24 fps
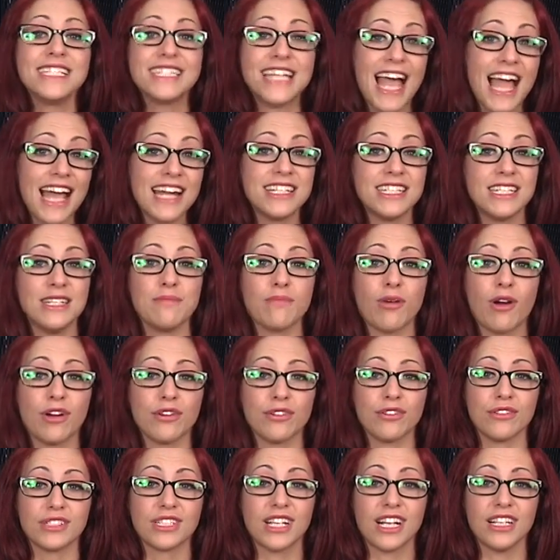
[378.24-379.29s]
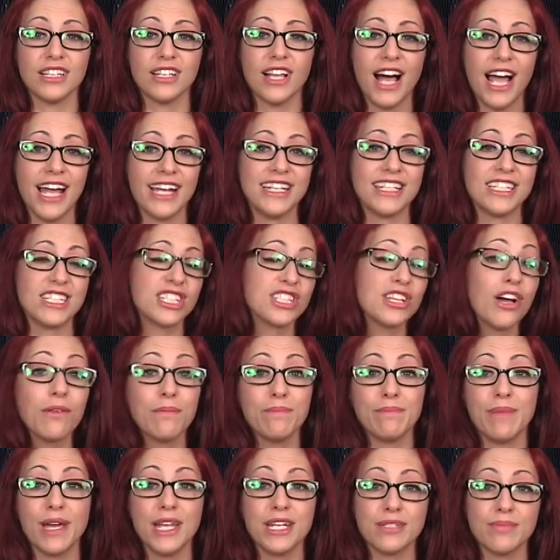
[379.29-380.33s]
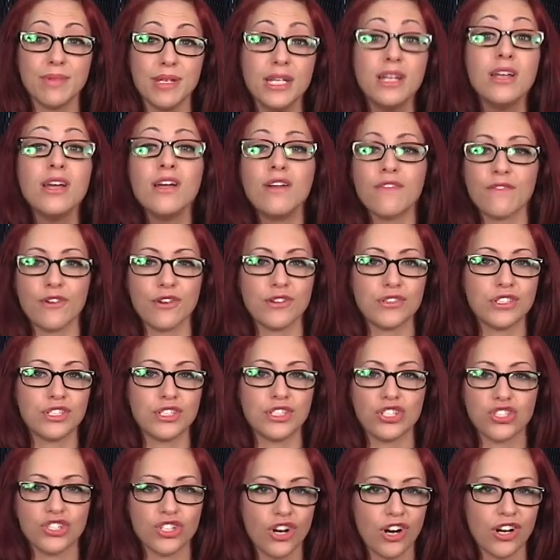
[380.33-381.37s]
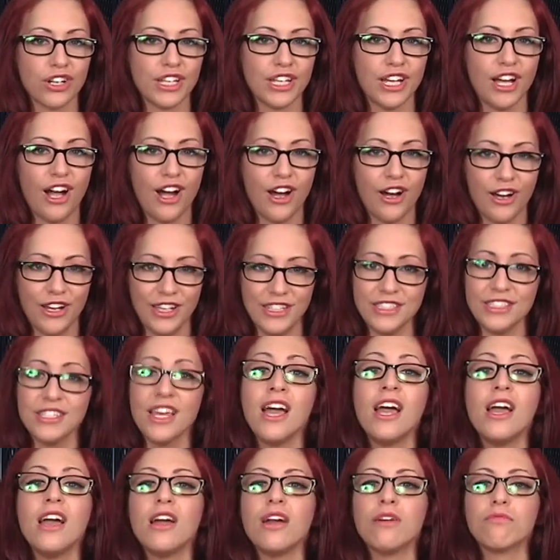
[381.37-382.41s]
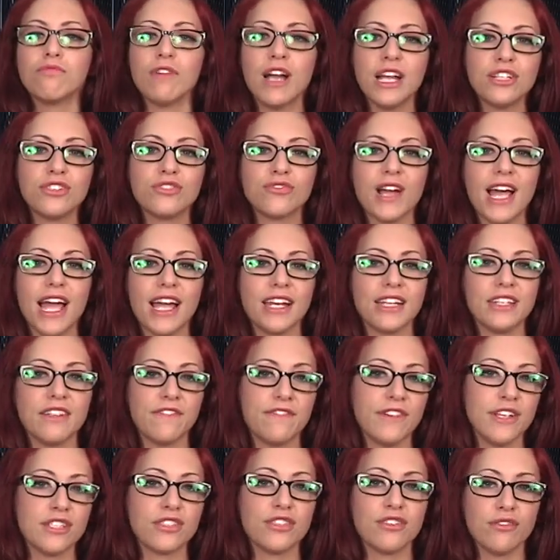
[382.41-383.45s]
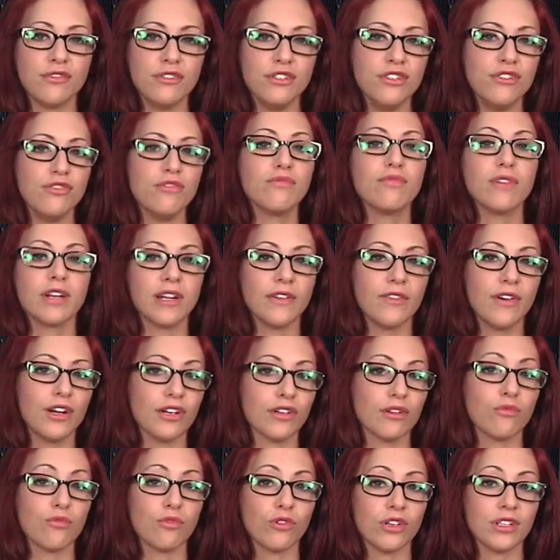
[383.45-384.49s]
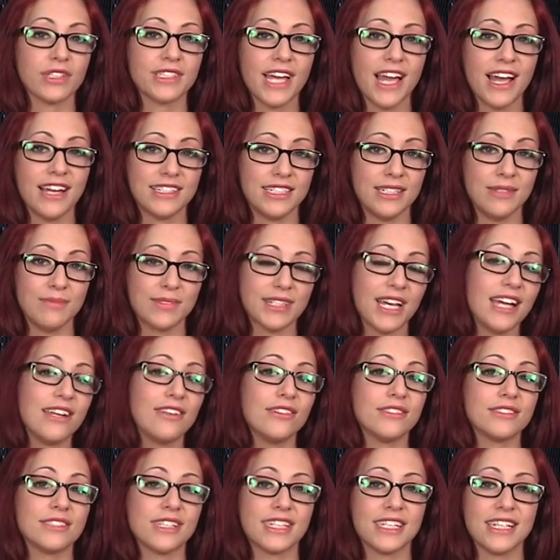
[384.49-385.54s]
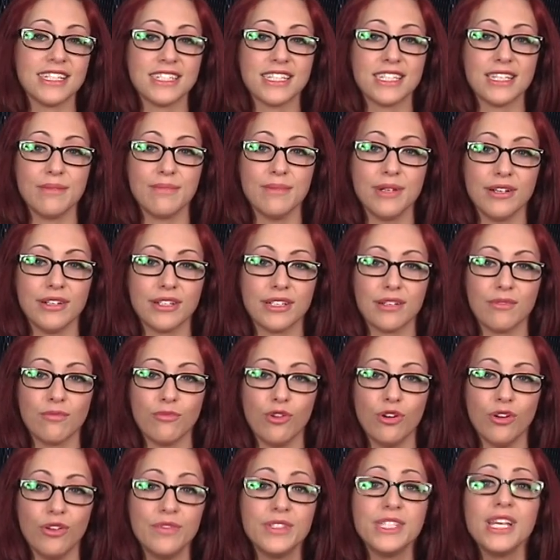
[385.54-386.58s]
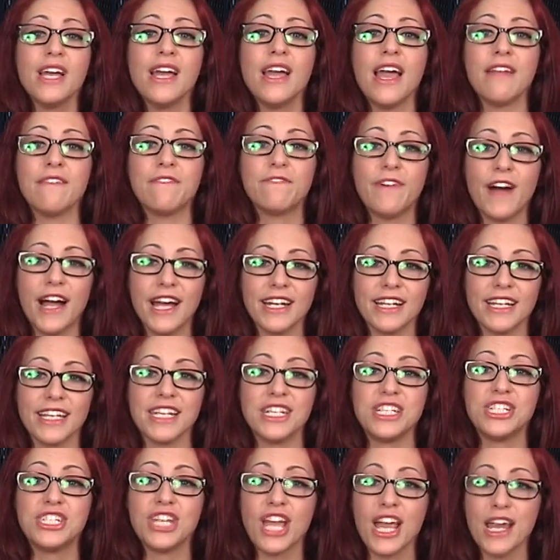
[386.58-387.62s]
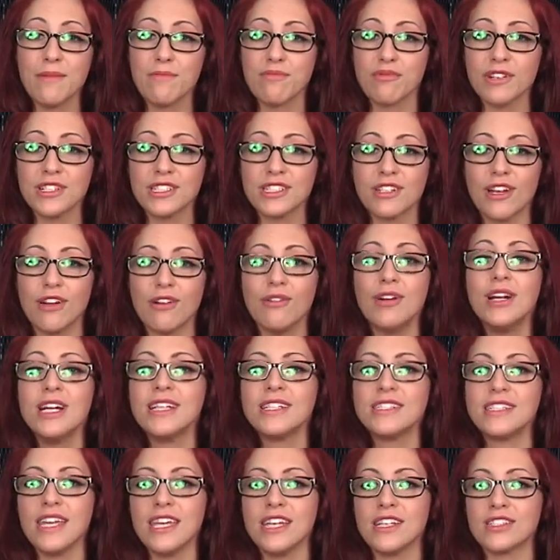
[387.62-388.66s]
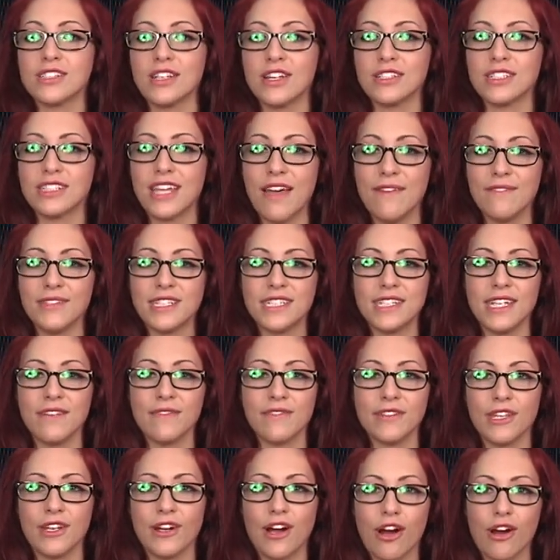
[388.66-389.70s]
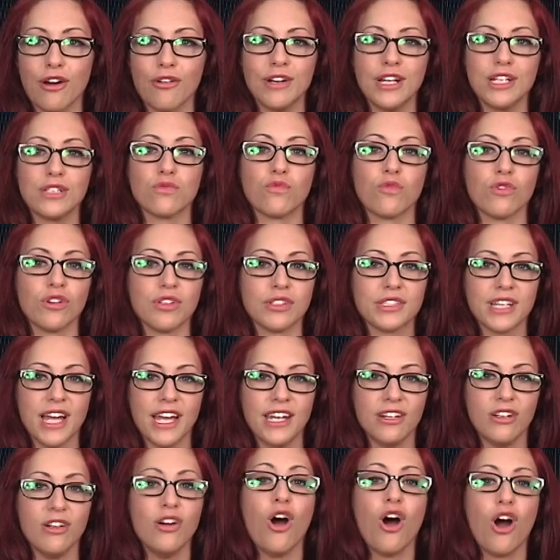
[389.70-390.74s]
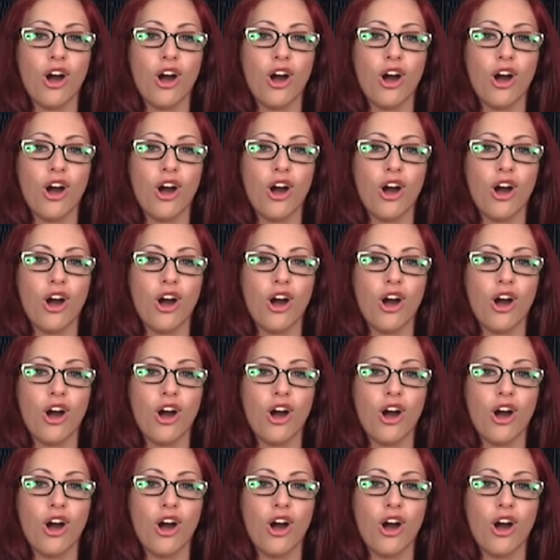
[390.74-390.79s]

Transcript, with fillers: Tag team partners collide. It's Shelton Benjamin versus Charlie Haas. Red Dragon defends their new Ring of Honor World Tag Team titles against the American Wolves. And finally, Jay Briscoe takes on Kevin Steen for the ROH World title,